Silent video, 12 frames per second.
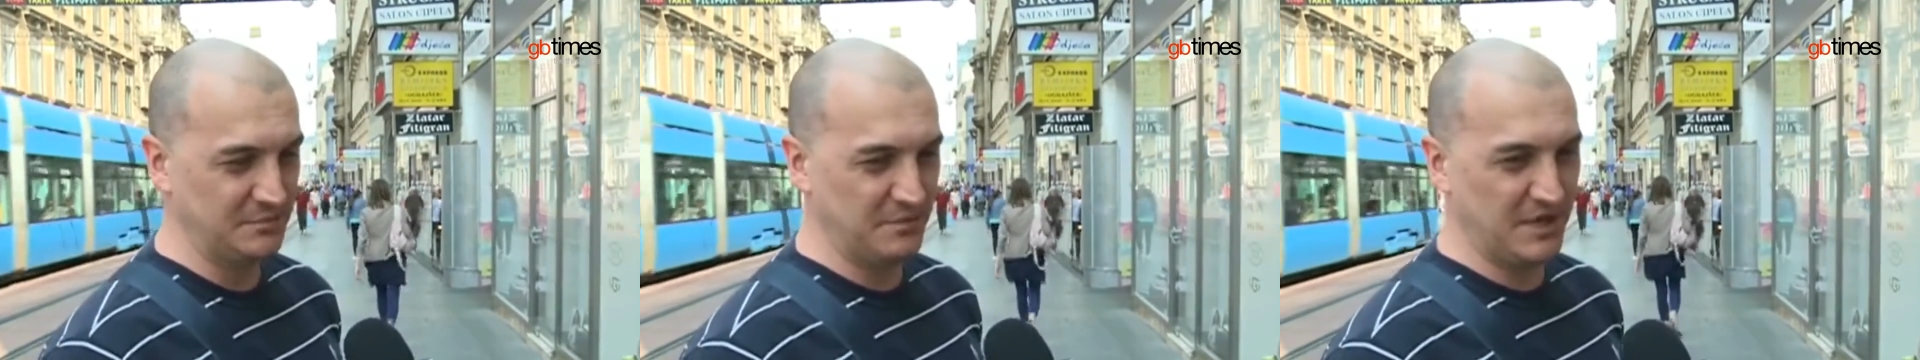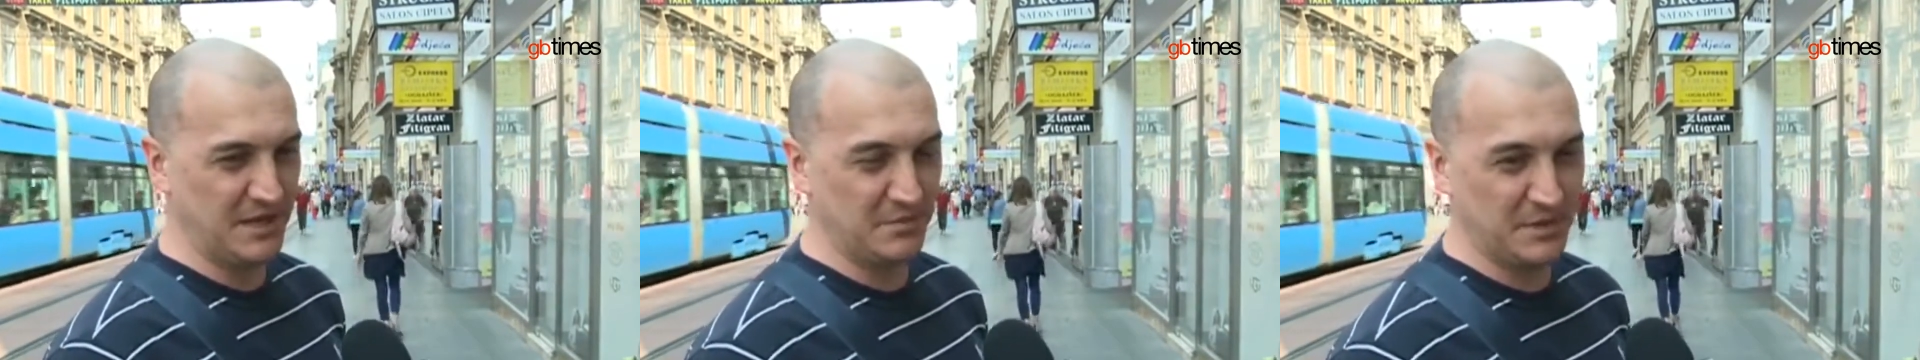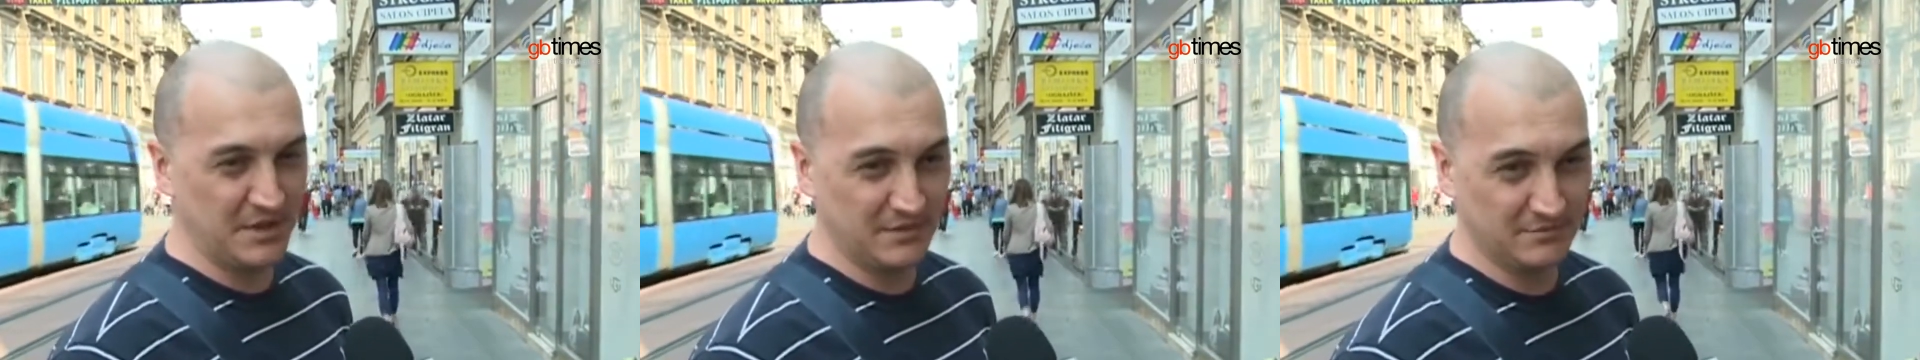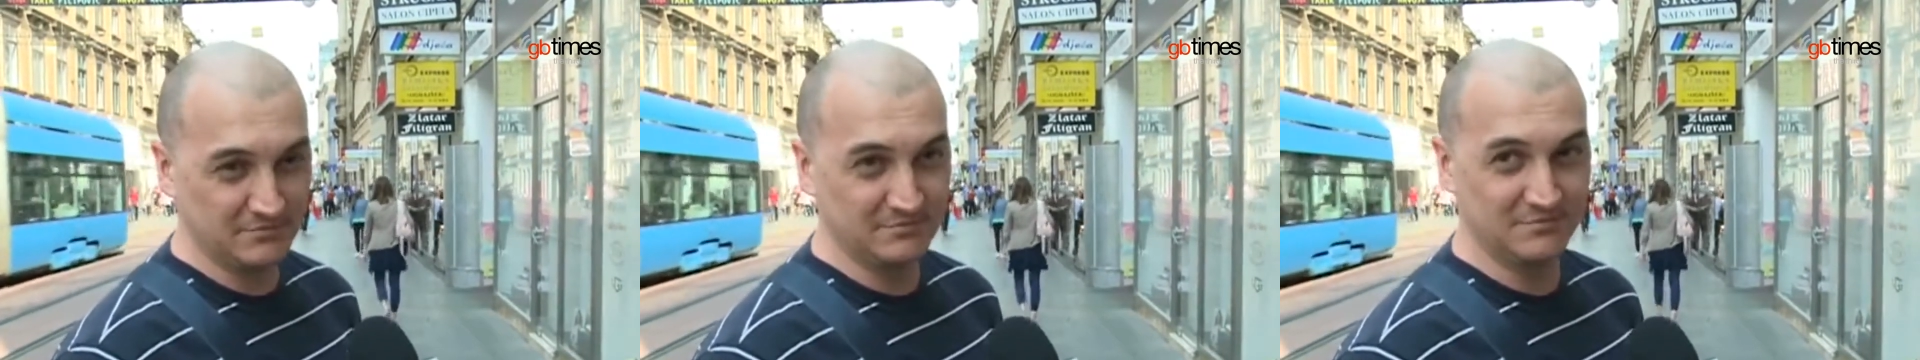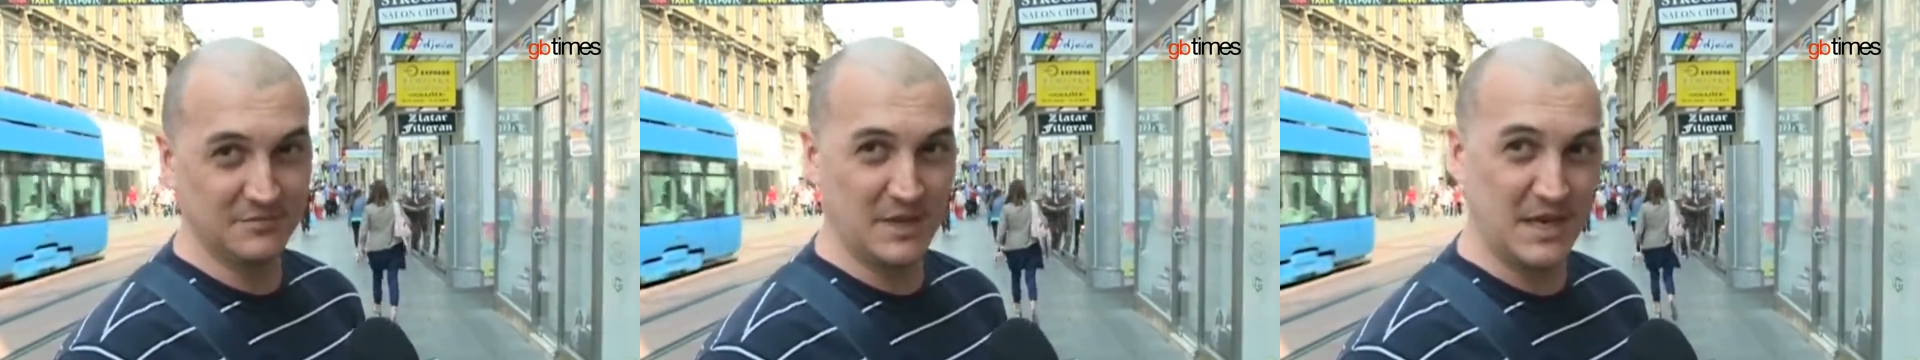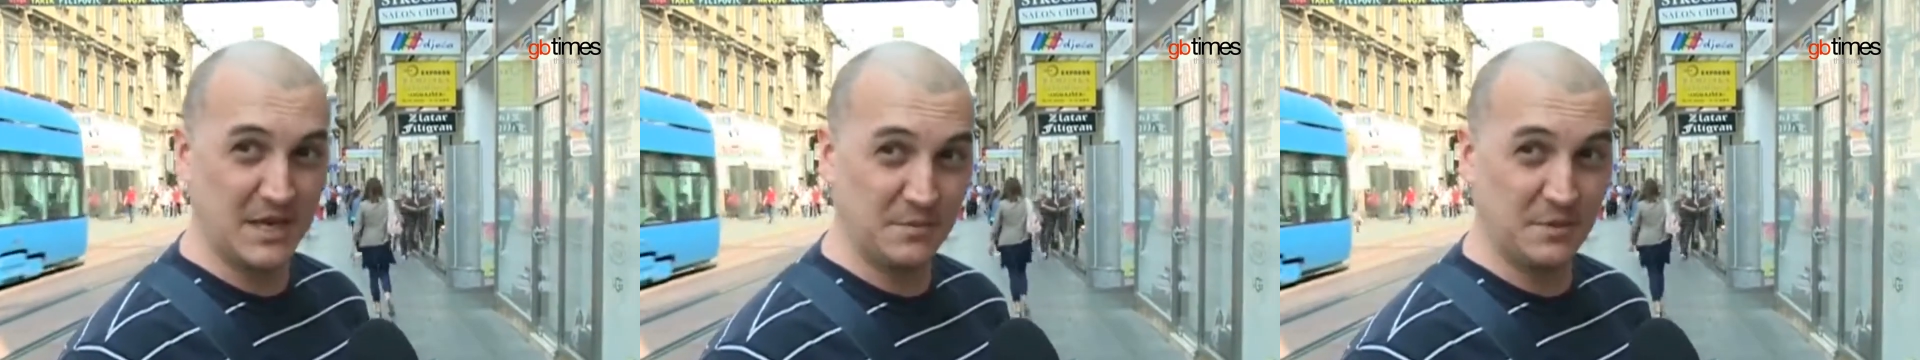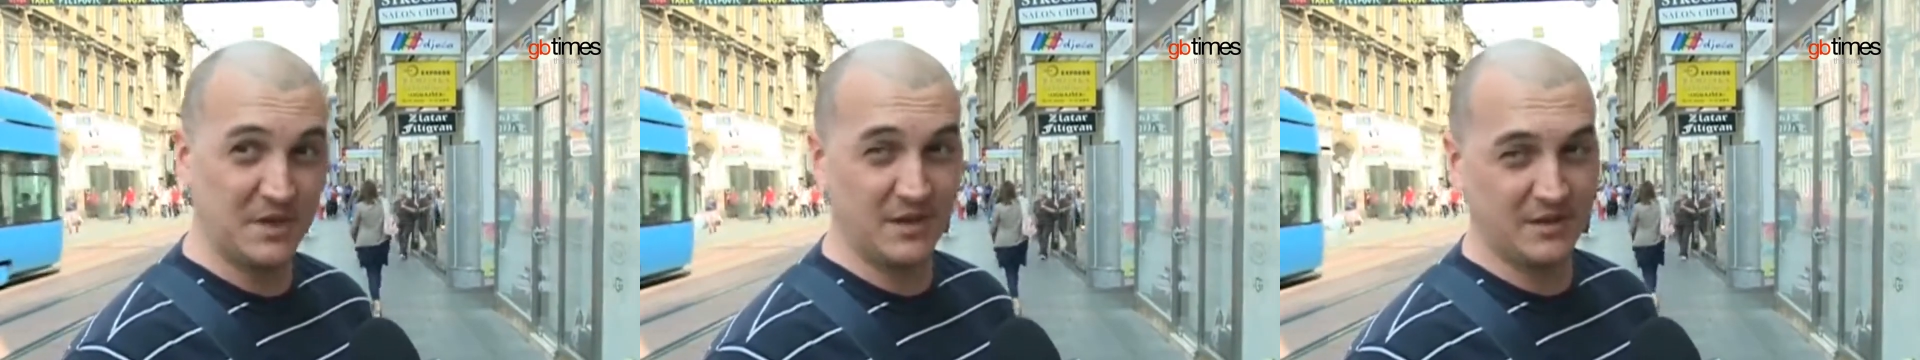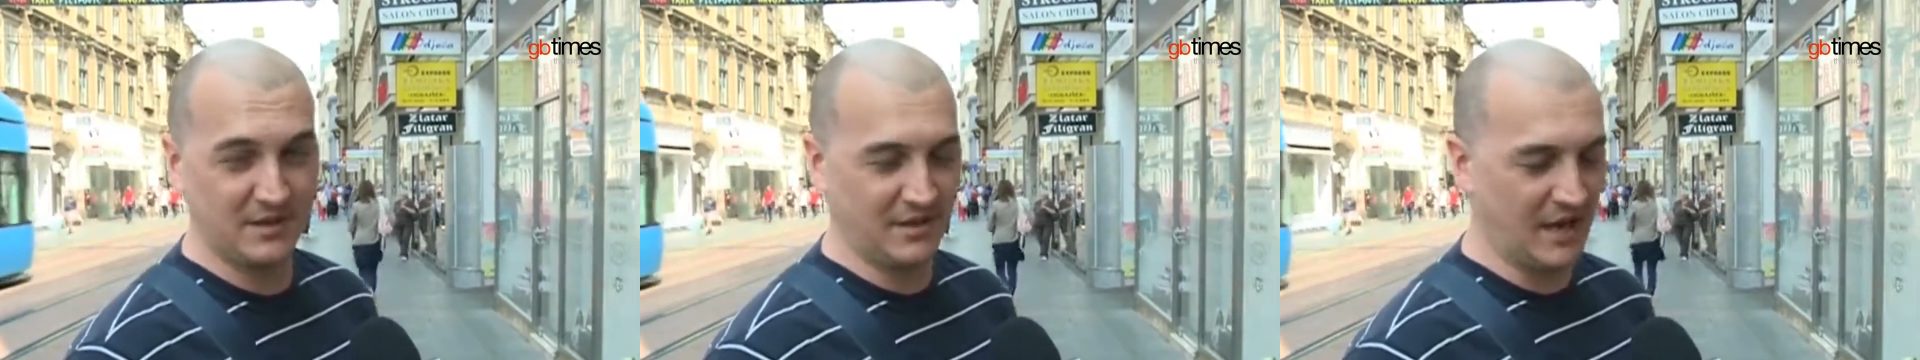Maybe,
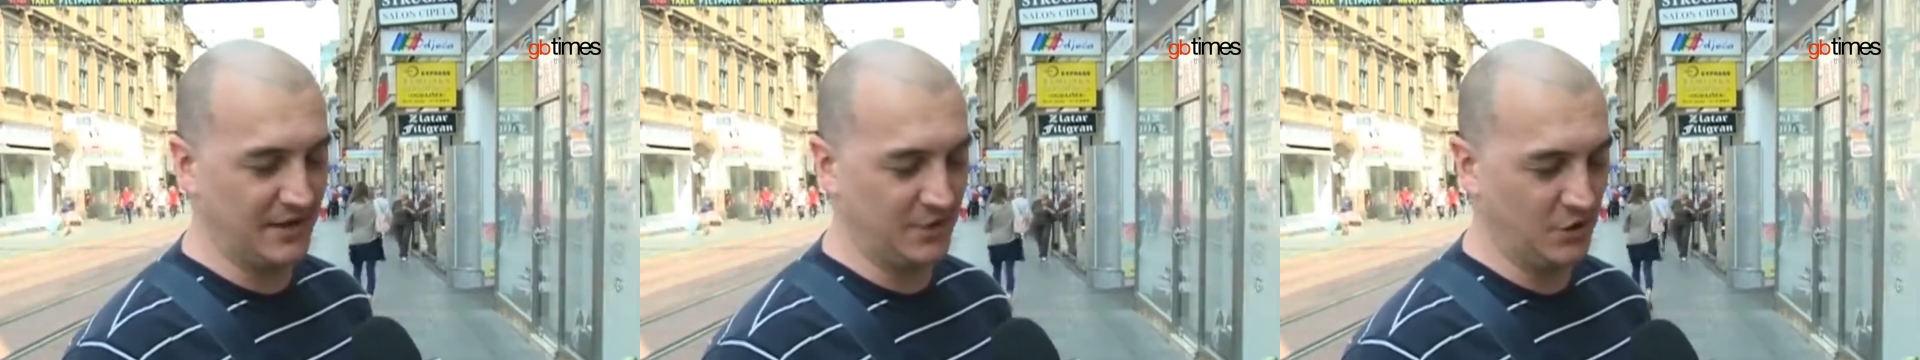I